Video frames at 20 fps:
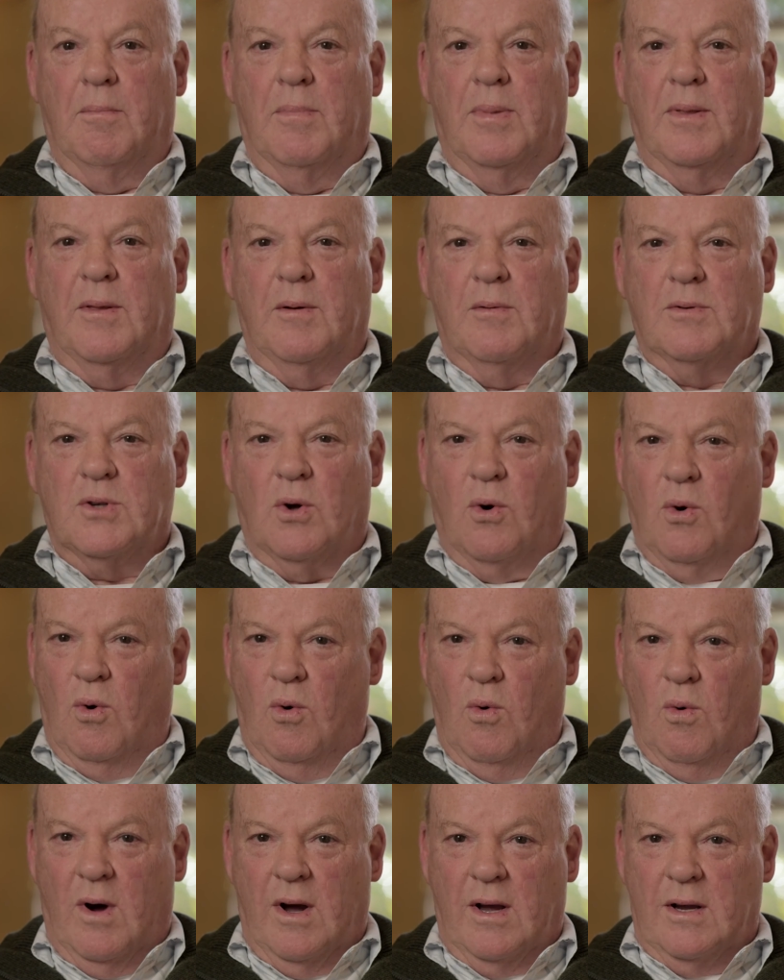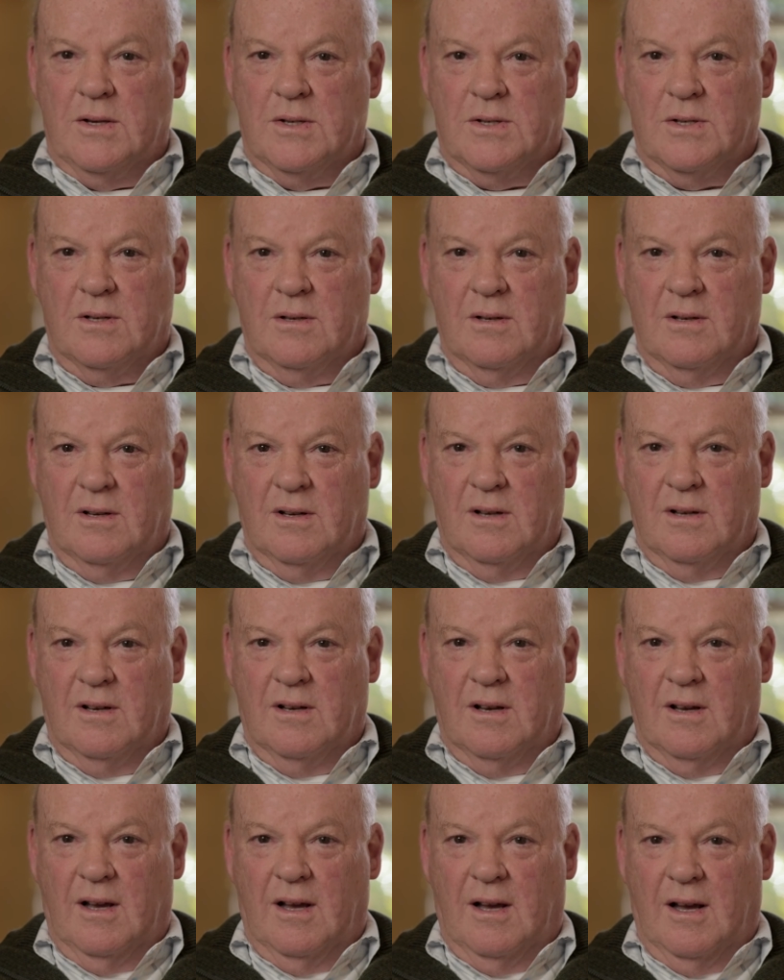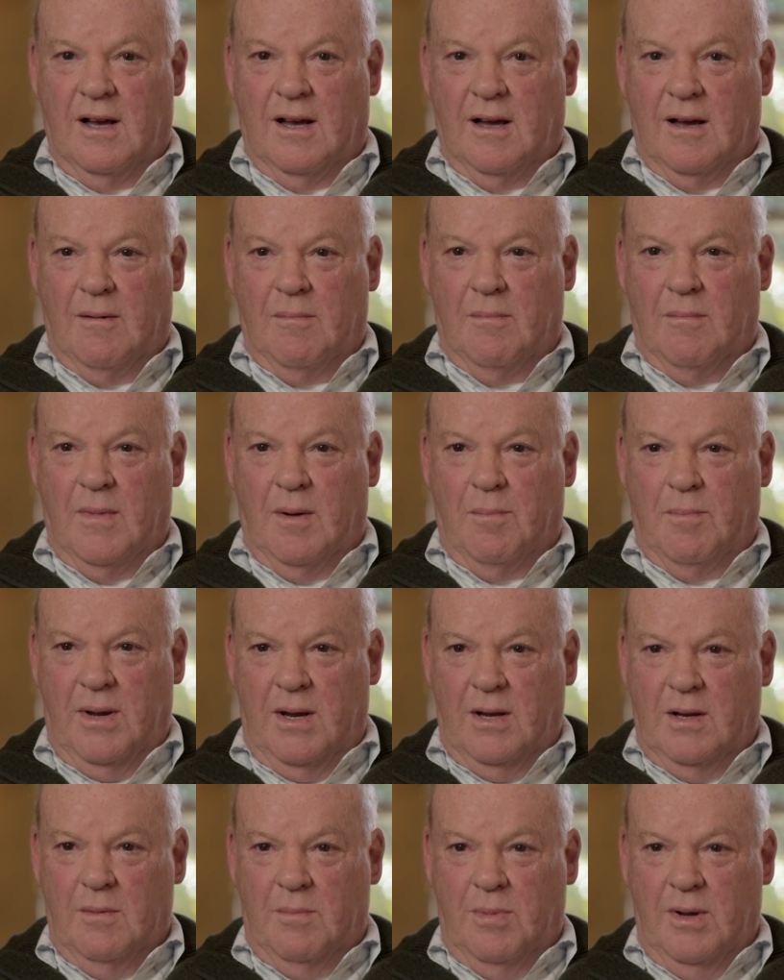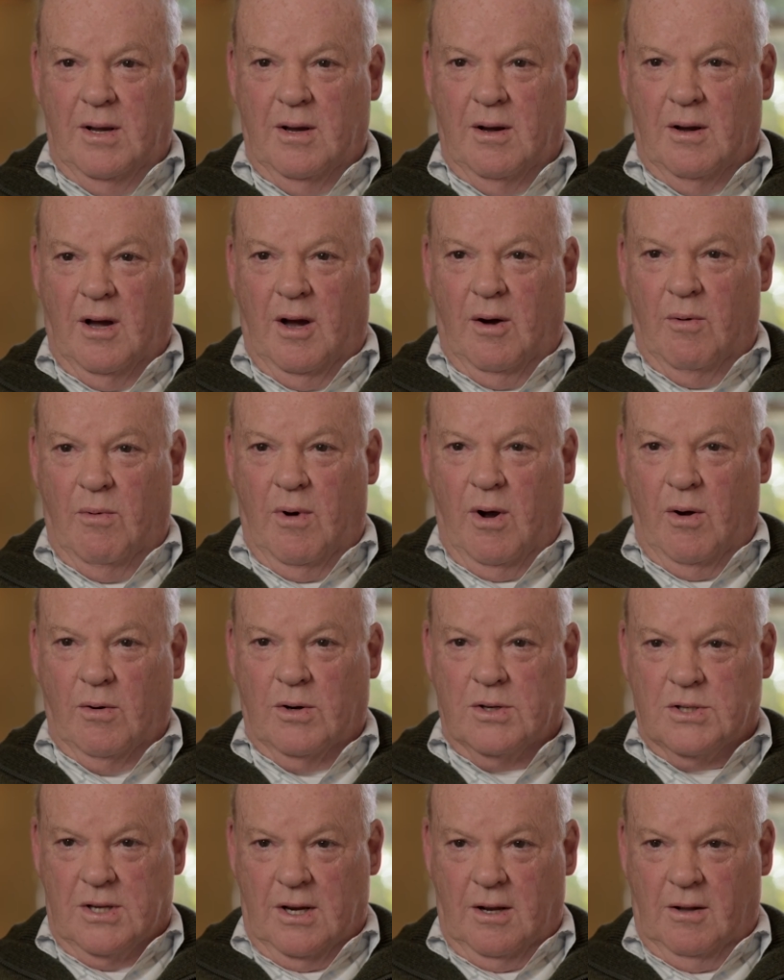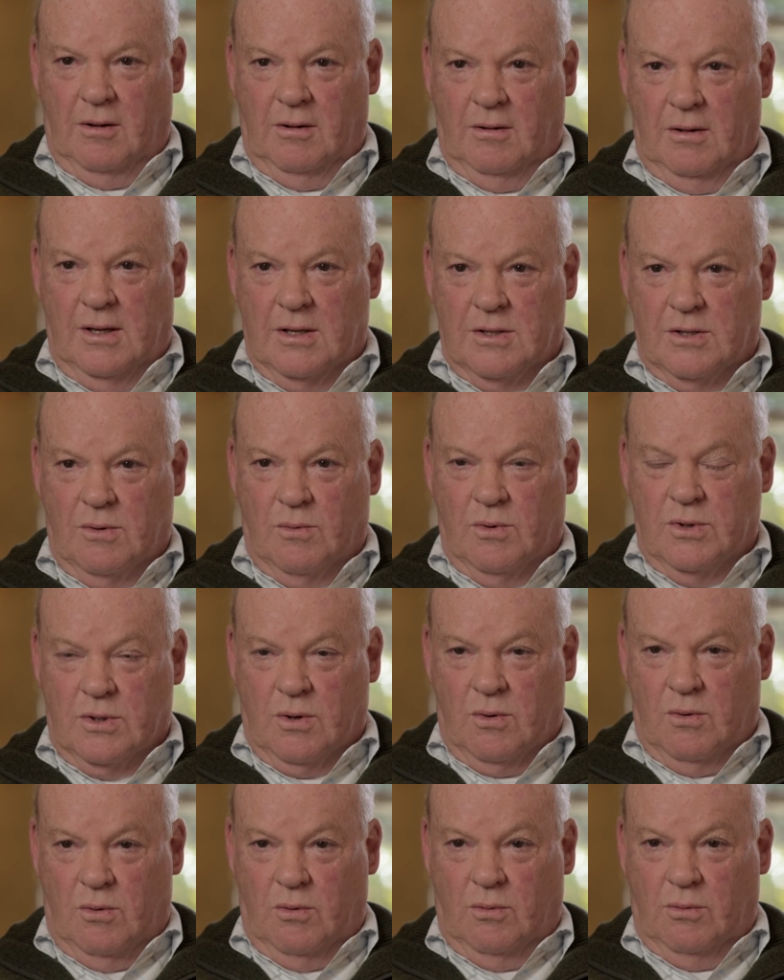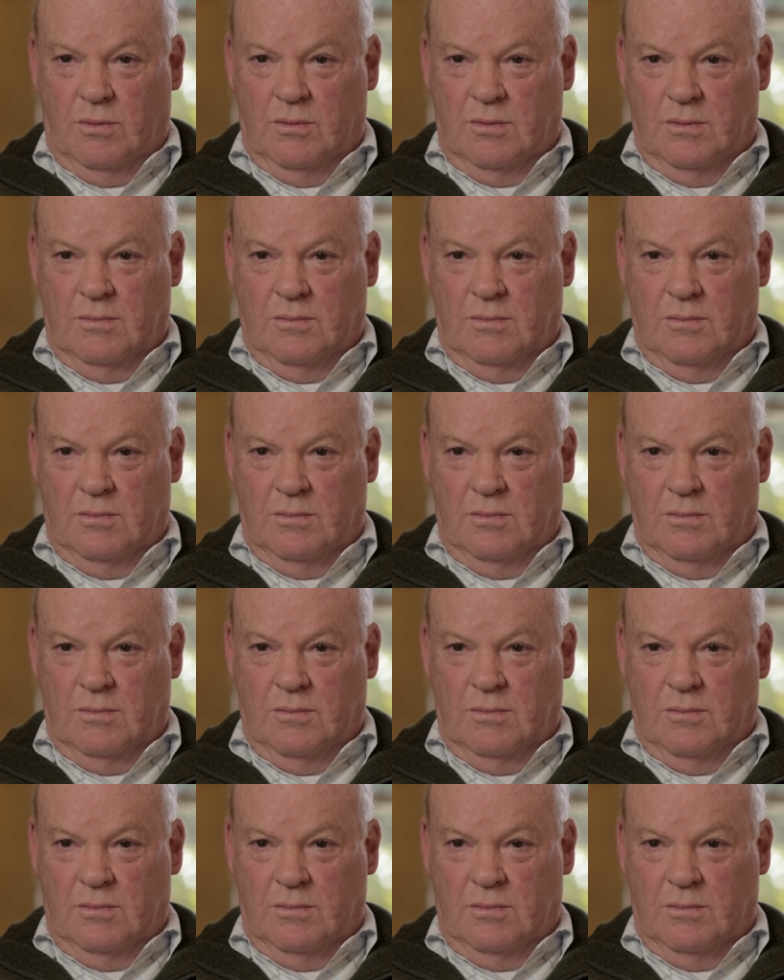but there was always appeared to be a rogue cell, as it was called